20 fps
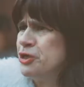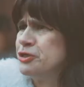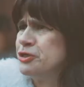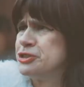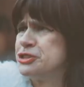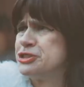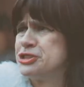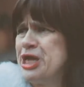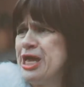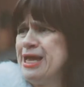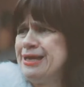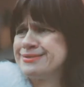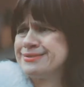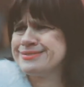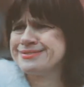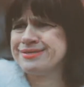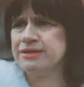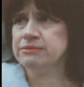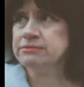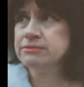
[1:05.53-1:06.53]
Cool your
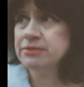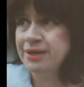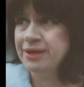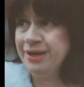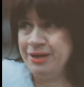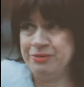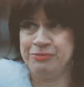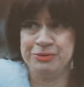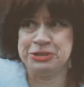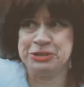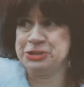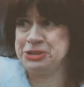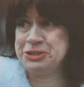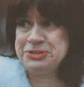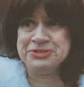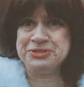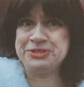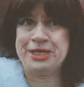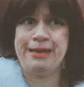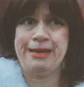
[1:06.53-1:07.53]
jets. I was
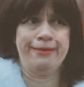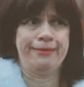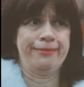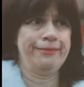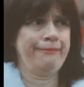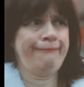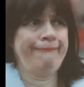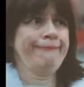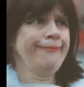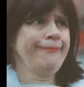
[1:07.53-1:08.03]
just saying.